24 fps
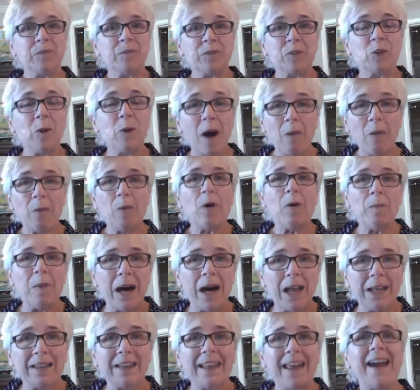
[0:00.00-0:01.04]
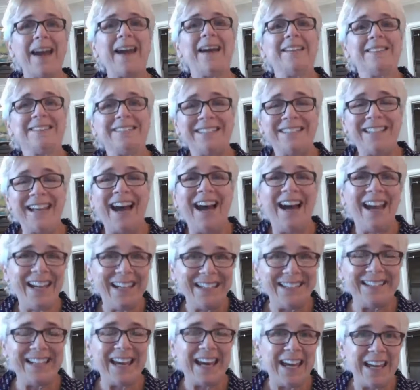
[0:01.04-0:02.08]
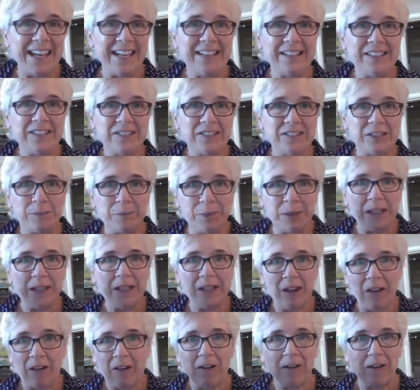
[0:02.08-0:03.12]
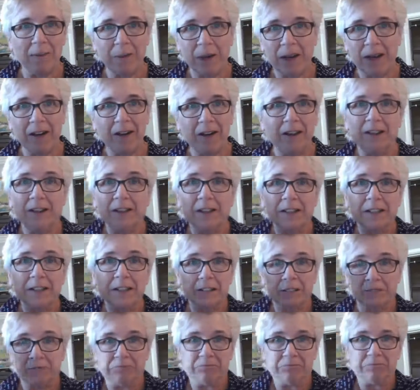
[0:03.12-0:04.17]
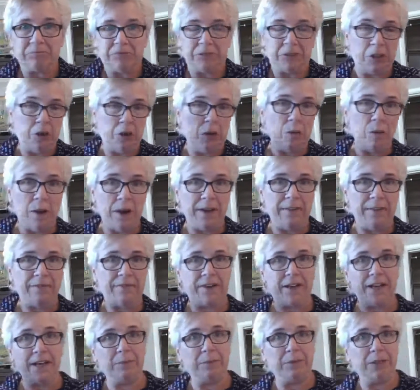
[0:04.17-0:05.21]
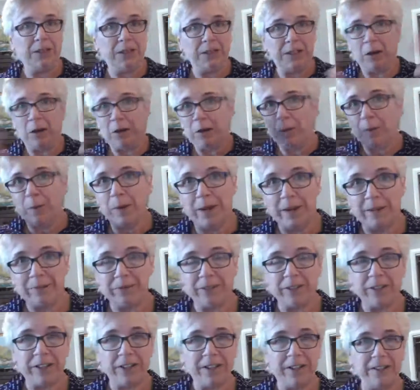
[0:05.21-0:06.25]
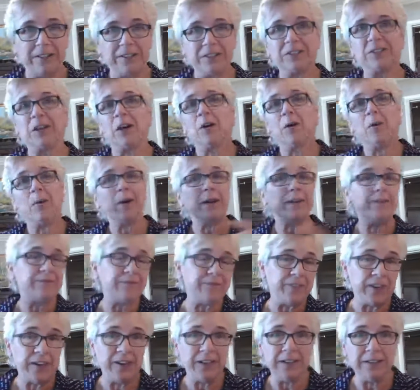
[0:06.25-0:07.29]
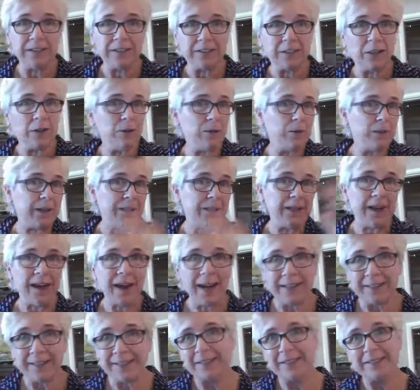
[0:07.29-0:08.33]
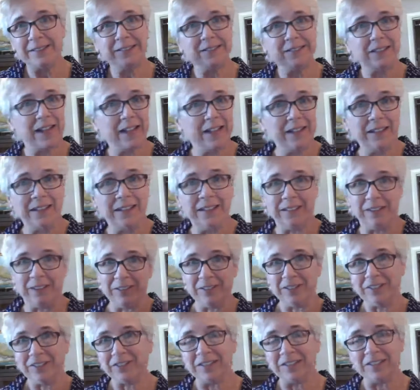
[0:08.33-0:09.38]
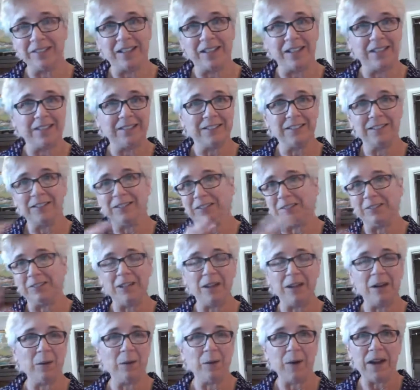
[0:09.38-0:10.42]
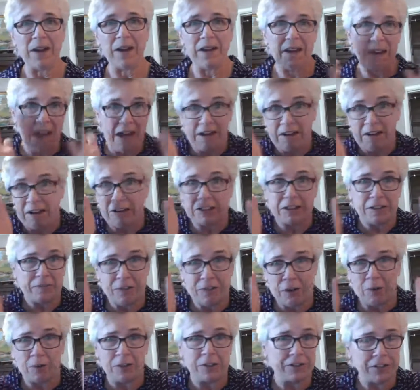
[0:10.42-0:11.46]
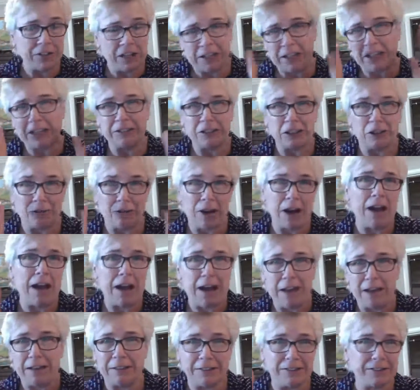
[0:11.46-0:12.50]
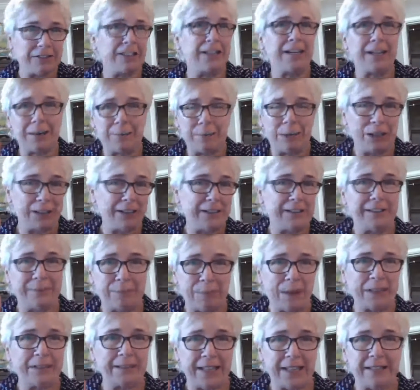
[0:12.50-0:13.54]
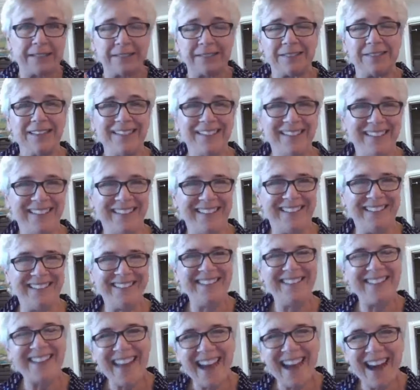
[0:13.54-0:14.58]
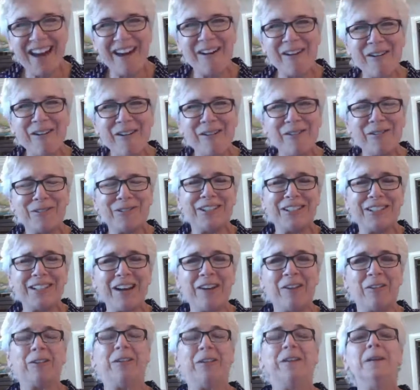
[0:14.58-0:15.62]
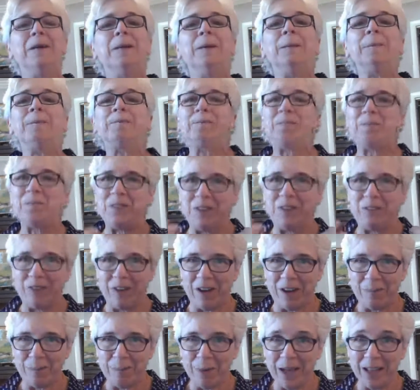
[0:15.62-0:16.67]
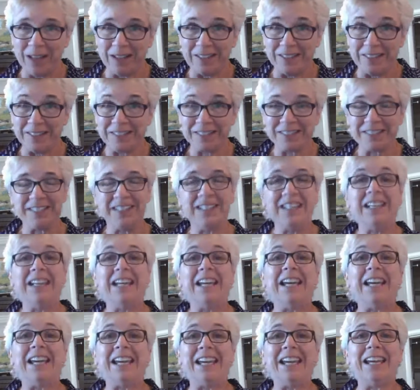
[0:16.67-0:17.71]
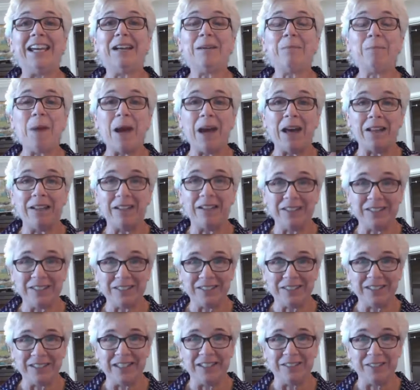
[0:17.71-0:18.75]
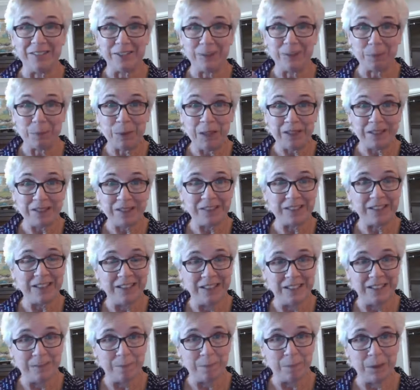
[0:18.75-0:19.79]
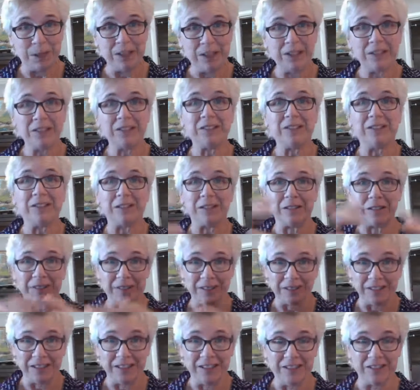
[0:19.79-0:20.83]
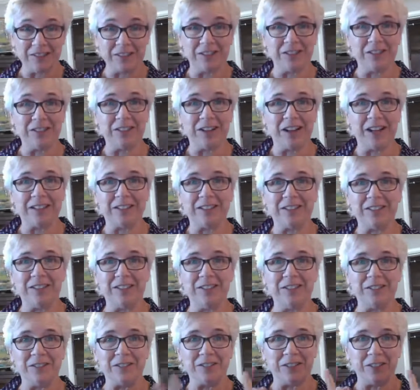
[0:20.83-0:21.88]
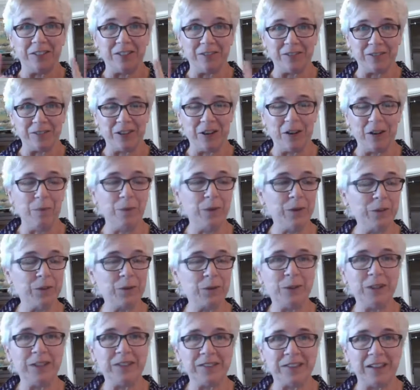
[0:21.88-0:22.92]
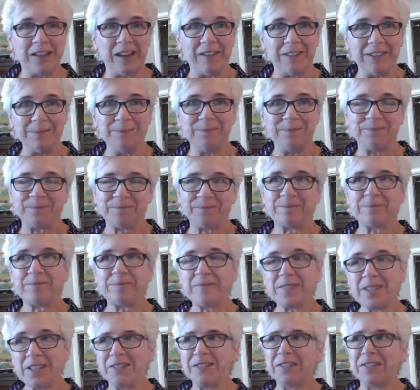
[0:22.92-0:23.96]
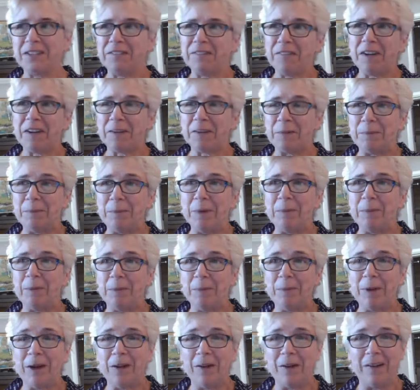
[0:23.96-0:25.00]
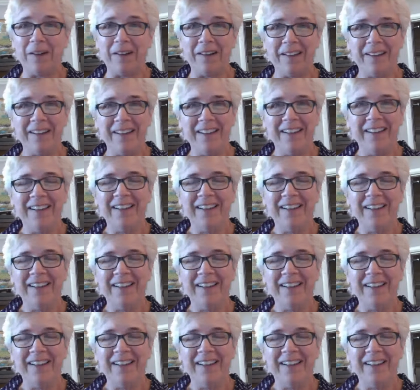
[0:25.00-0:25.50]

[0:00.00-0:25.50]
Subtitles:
Do I want my last dying days to be all about go away family, go away friends, go away fun, go away hiking, sailing, all those things I like to do? Go away. I got to focus. I got to grind because I got to build this business. No, you don't. You find balance. In balance, there is peace. And in peace, there things are attracted to you. So Psalm 127, see if I can remember it by heart.